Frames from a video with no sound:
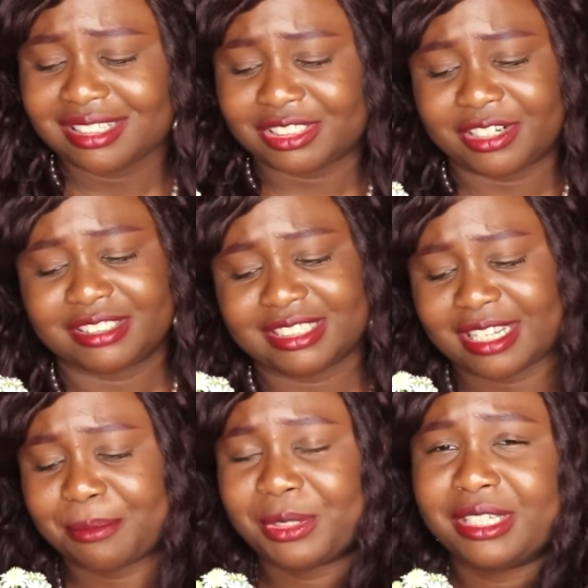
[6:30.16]
Sorry, it's
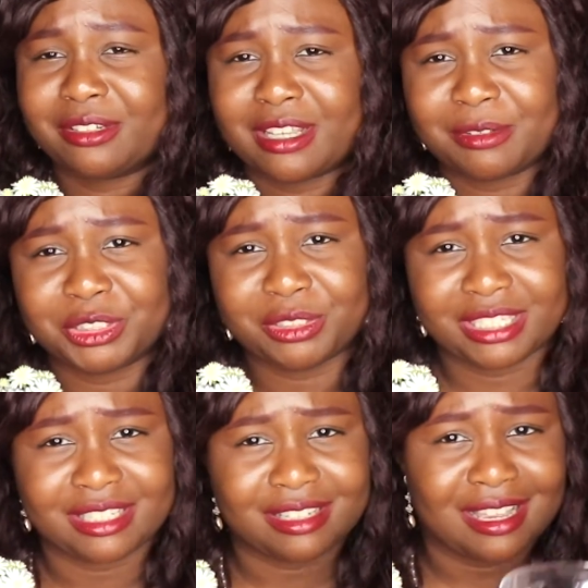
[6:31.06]
like a mojito that I was
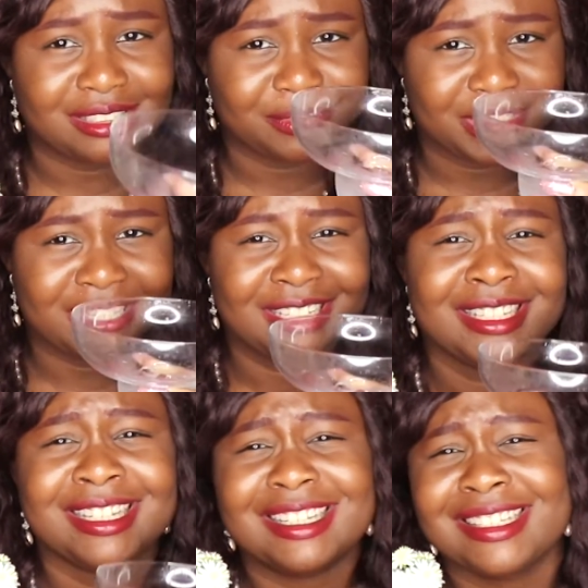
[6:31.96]
drinking last
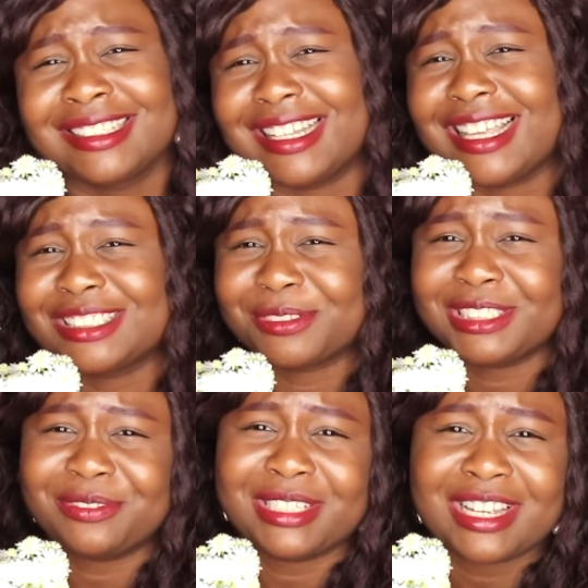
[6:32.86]

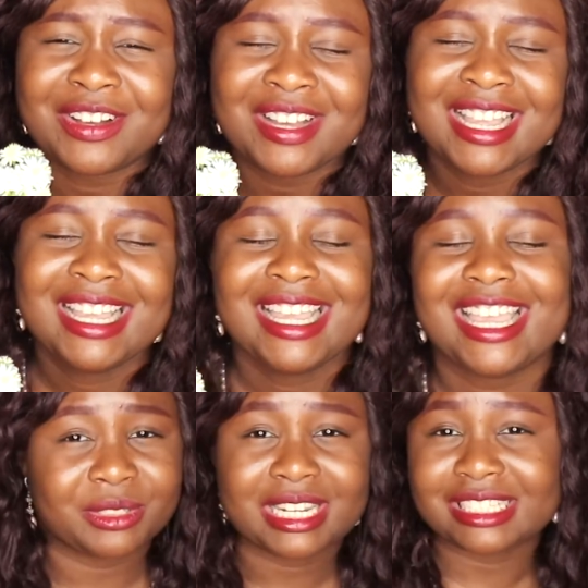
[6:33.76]
week's video.
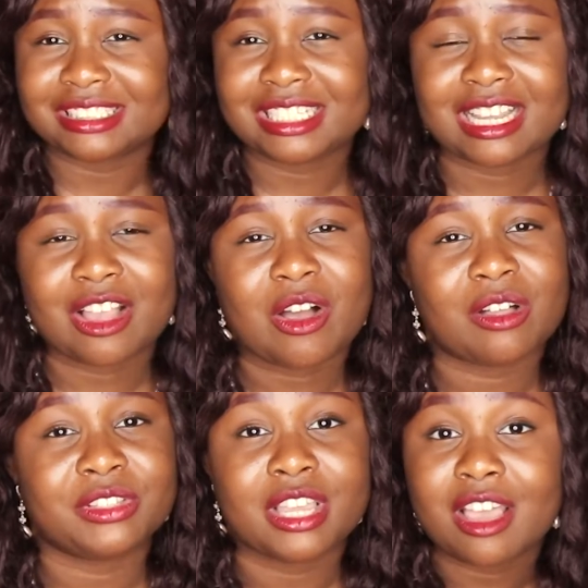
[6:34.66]
If you'd like to check out
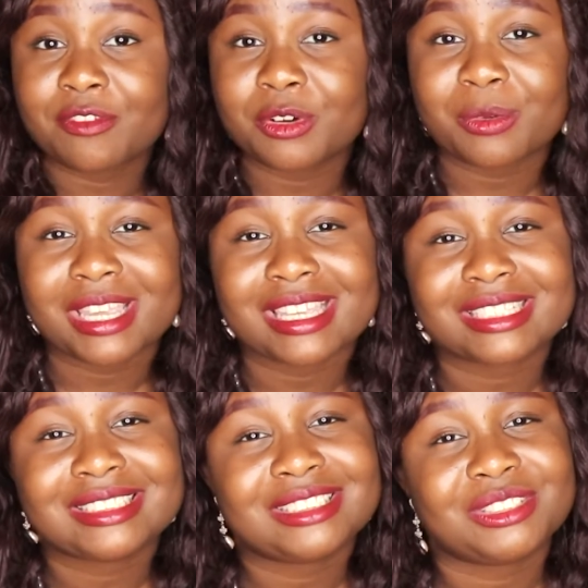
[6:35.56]
all the other
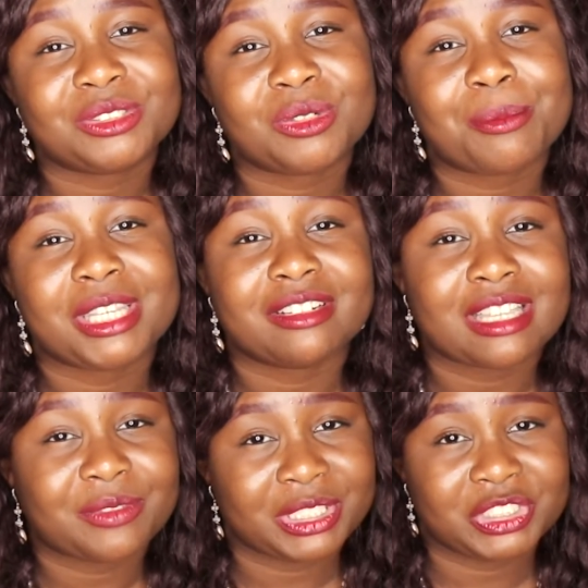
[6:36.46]
ways to make
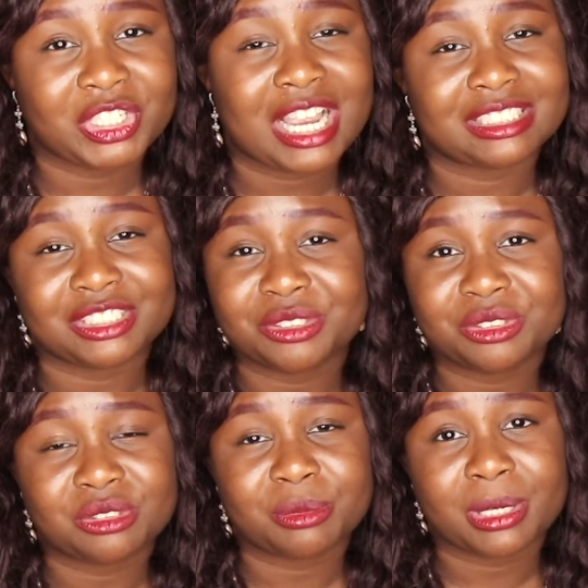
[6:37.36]
your life easier as a
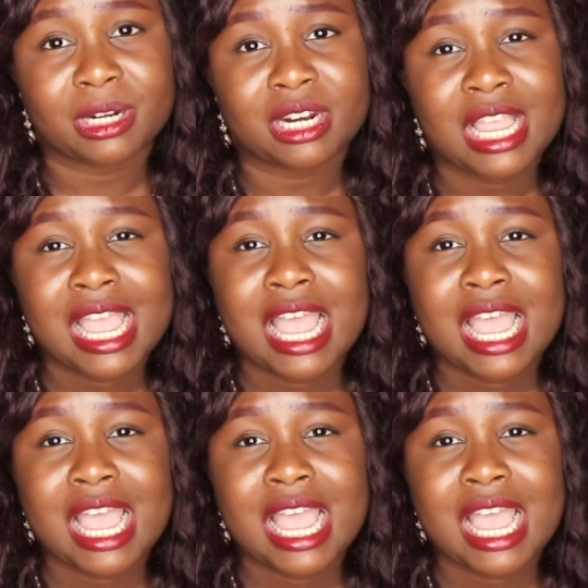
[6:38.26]
YouTuber,